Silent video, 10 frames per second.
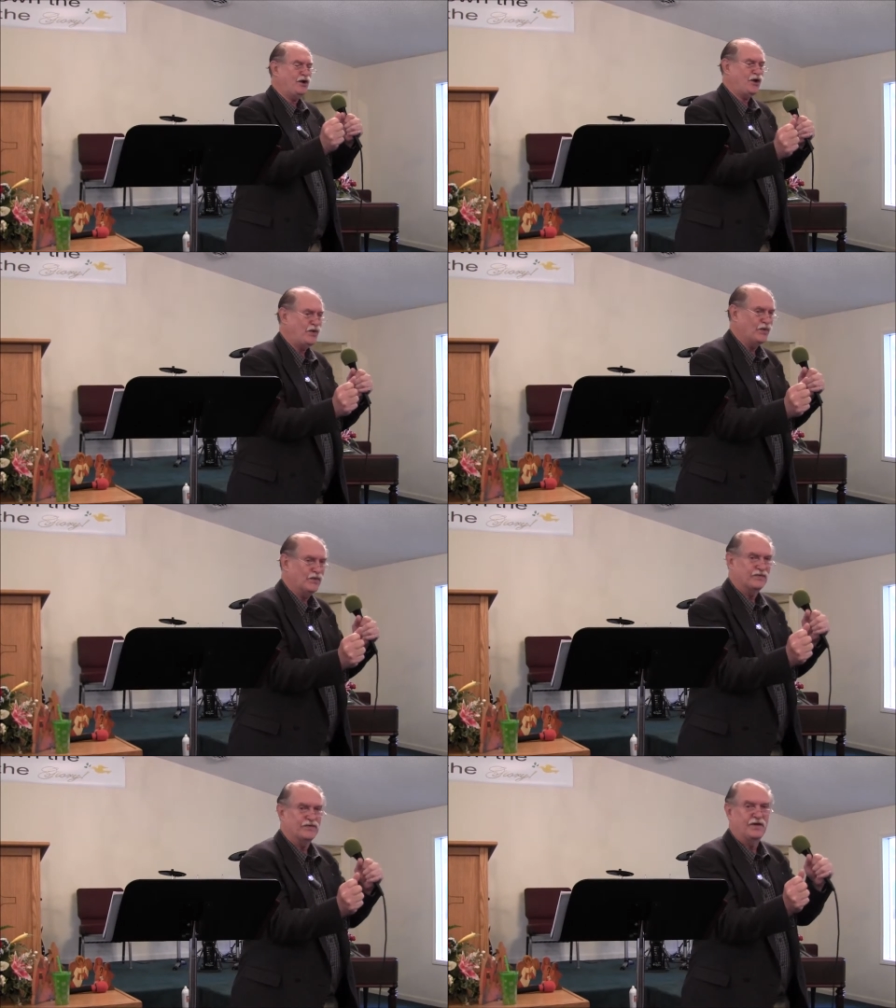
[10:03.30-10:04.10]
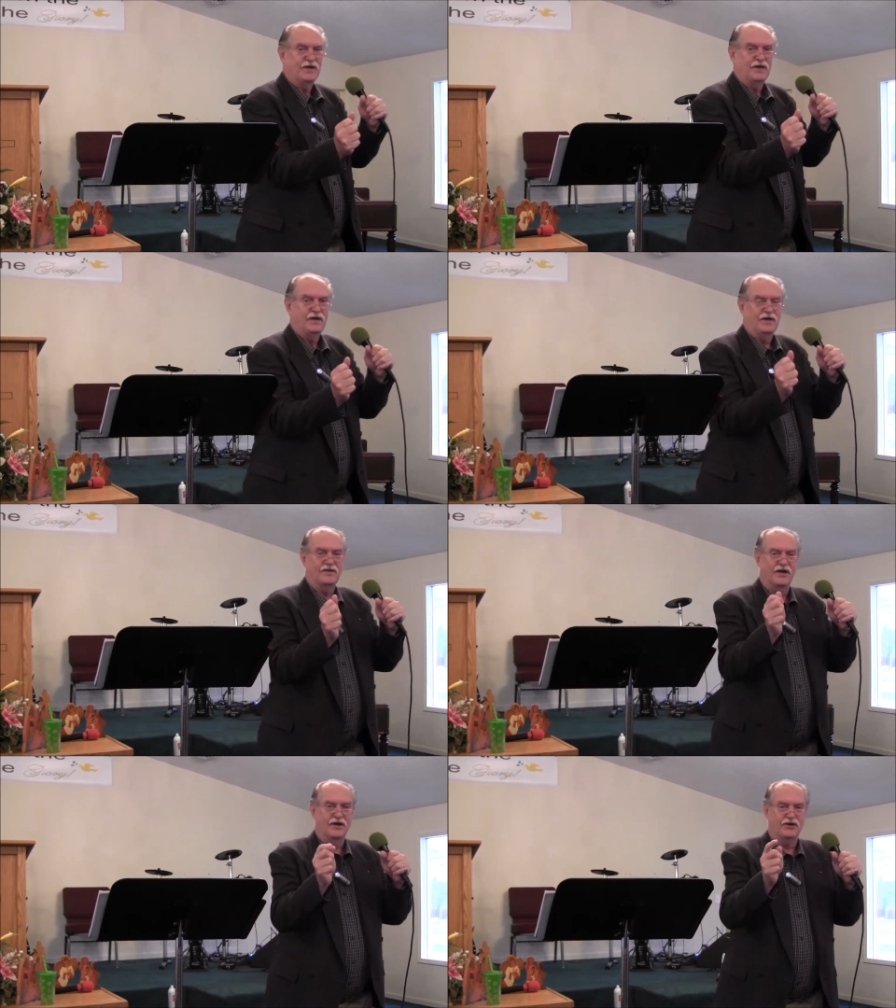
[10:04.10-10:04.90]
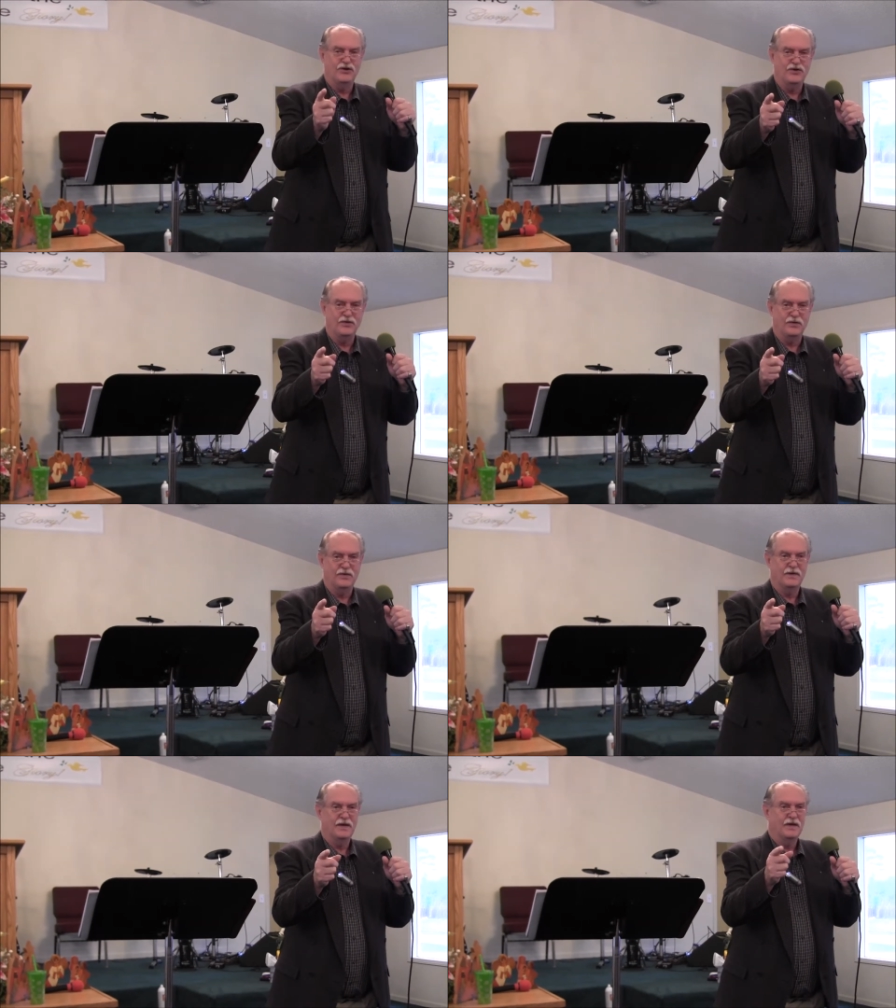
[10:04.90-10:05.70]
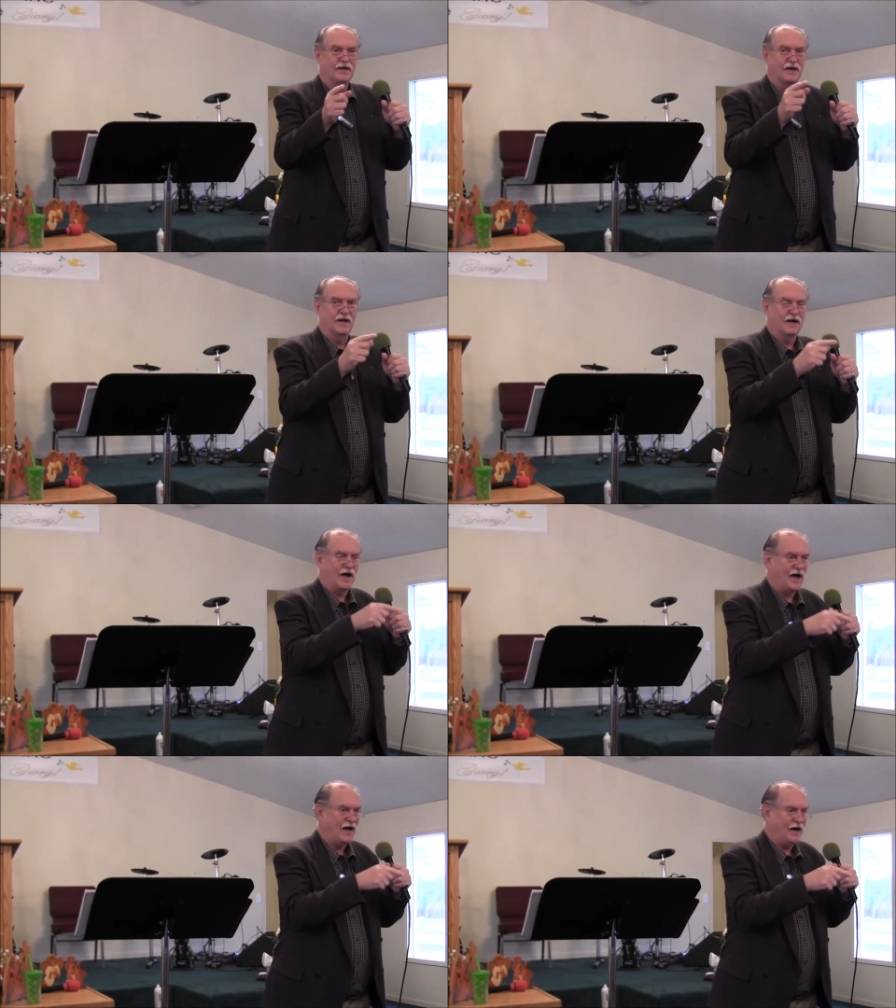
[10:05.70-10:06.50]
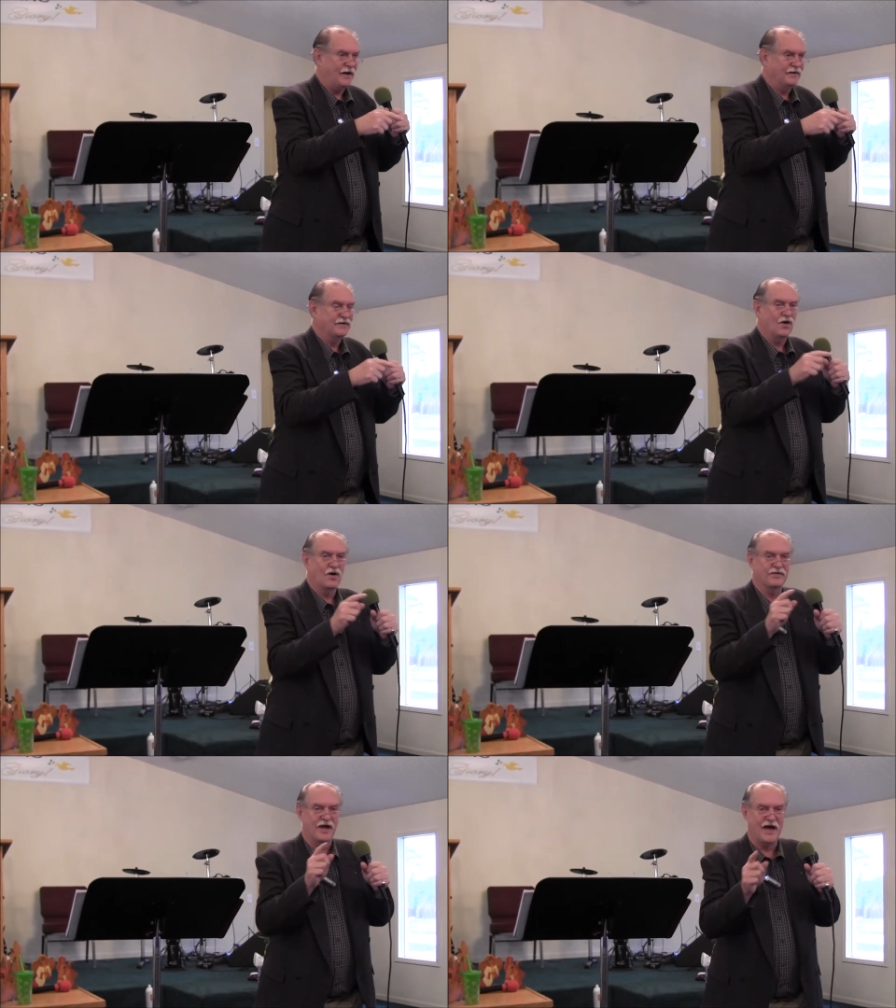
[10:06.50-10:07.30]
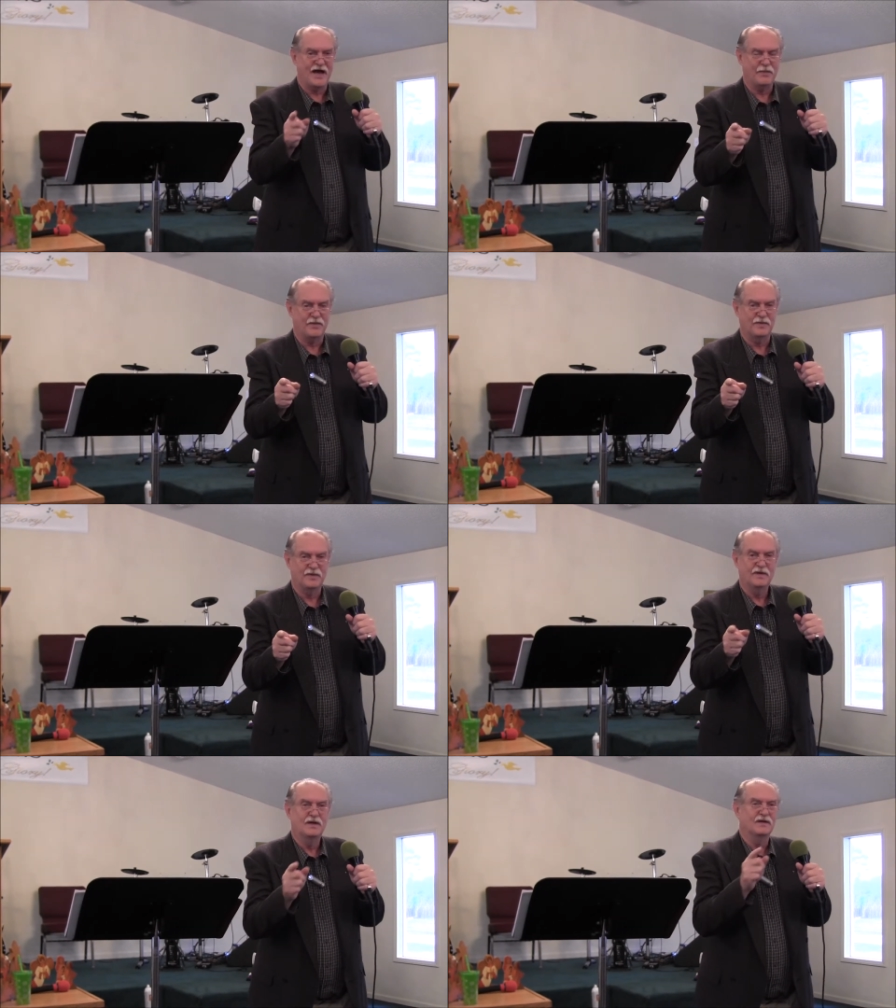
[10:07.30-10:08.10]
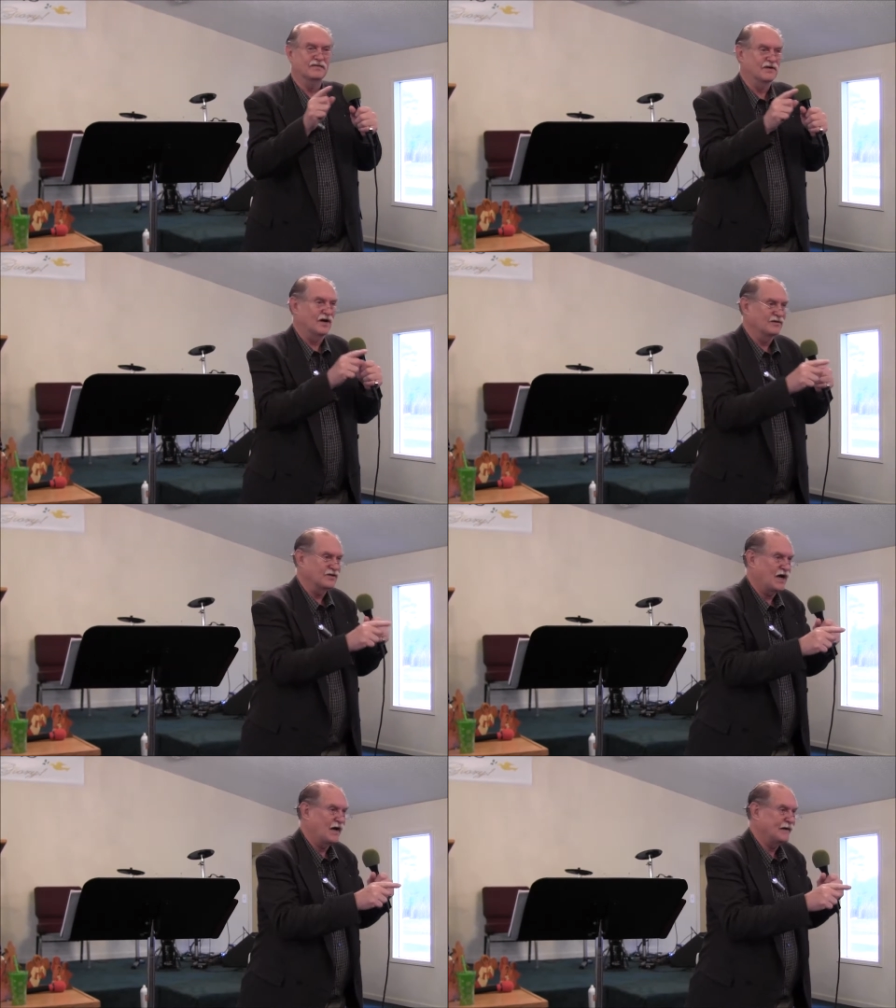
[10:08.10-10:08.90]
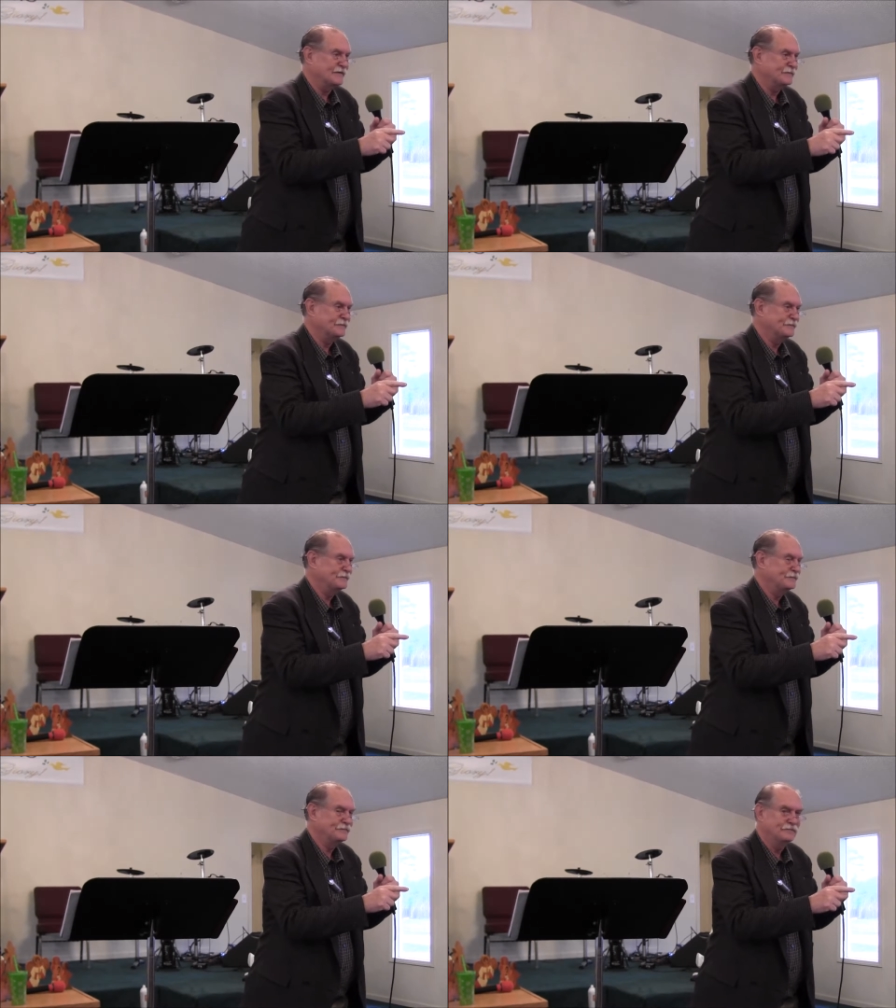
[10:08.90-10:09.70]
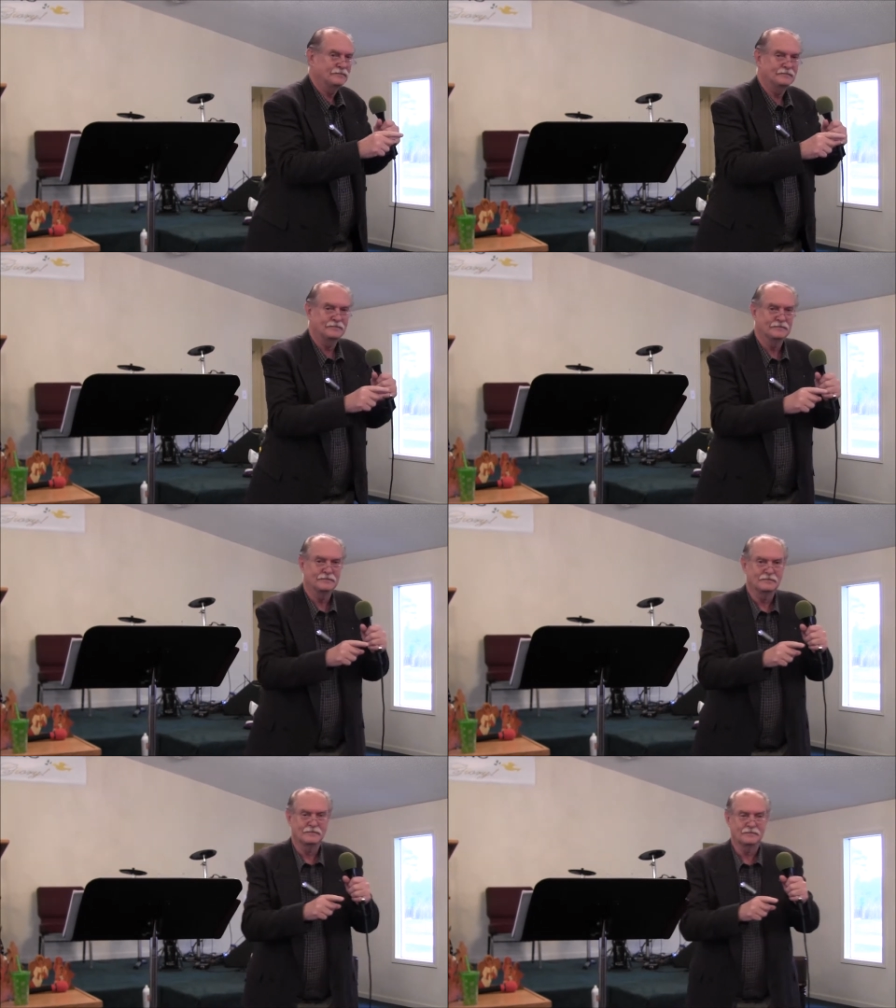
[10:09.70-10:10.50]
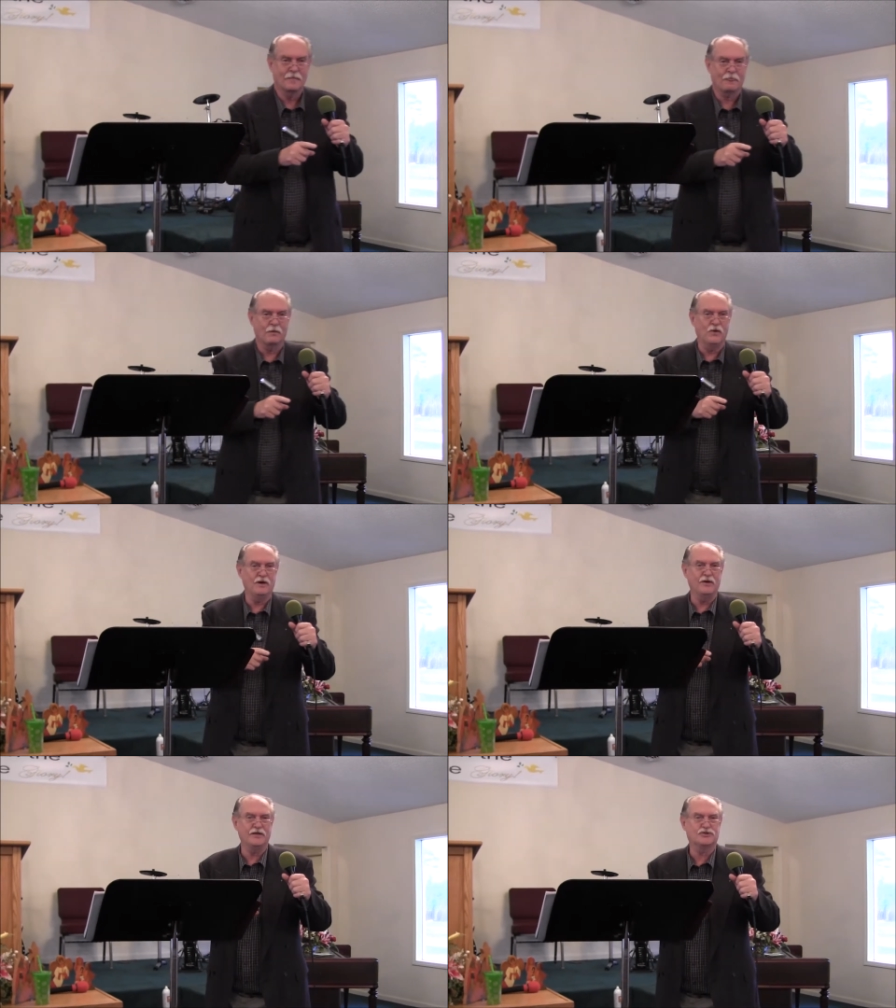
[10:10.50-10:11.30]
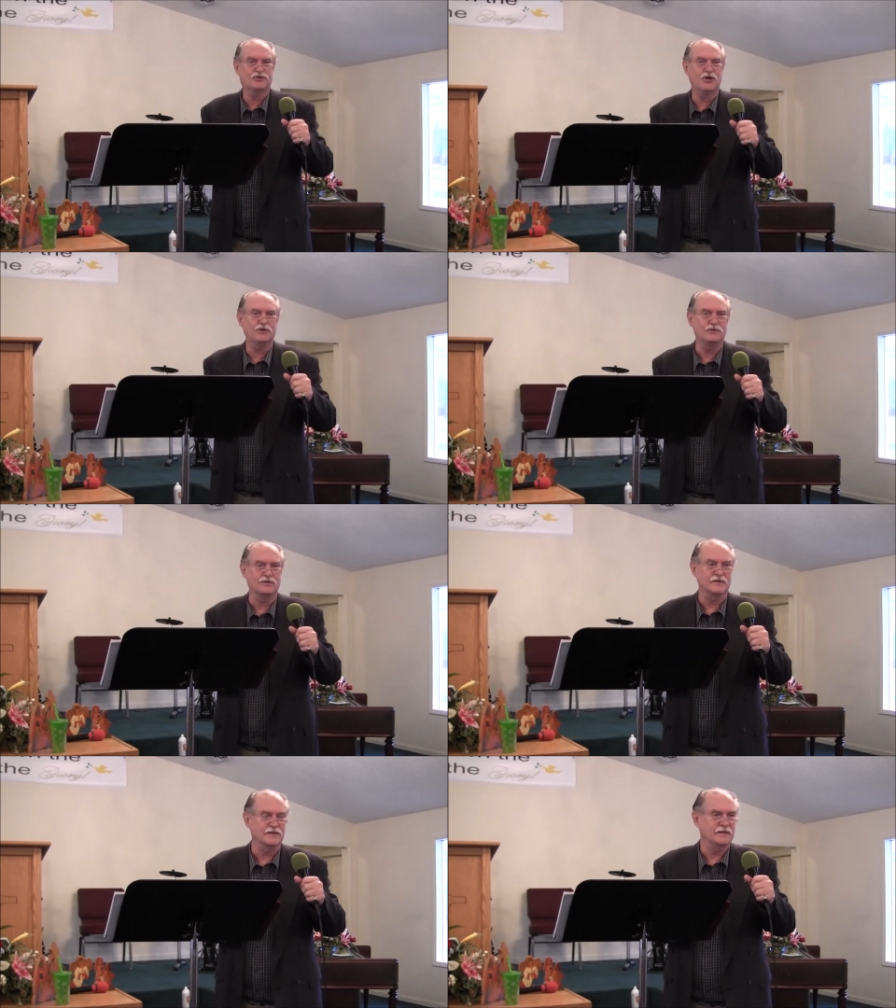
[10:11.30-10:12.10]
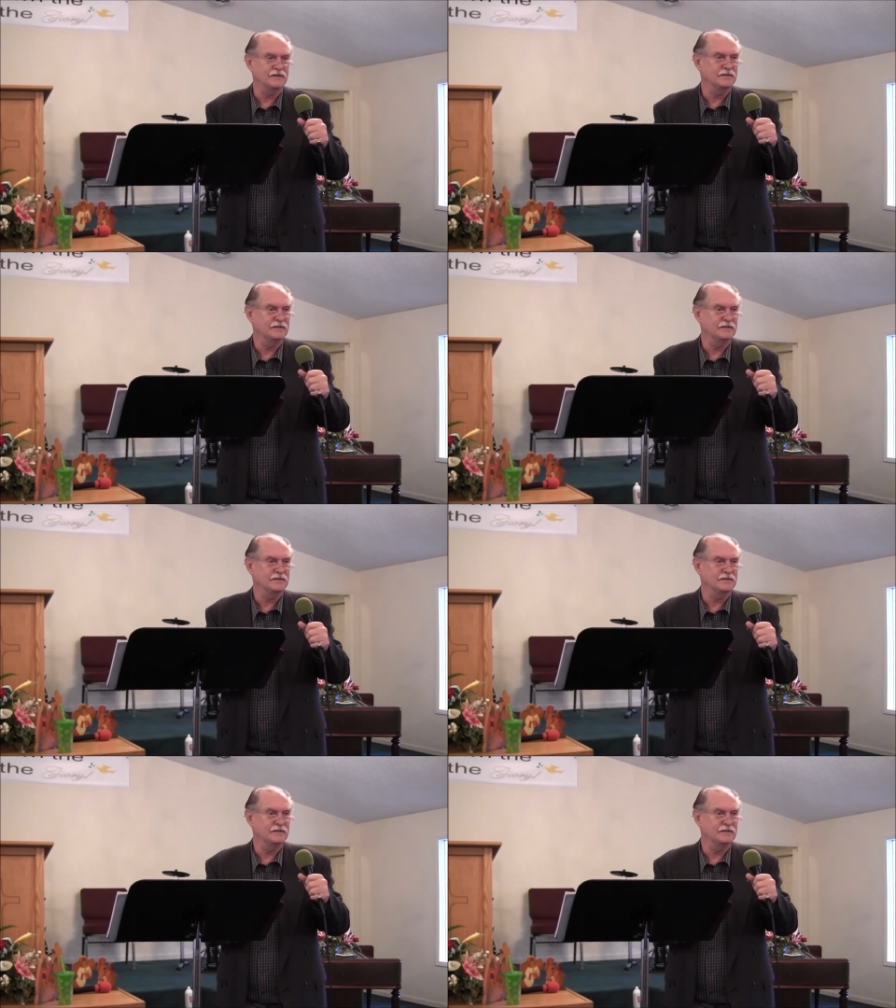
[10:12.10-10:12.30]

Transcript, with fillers: knows that you and I are the apple of God's eye. Yes, glory, hallelujah. We are his children.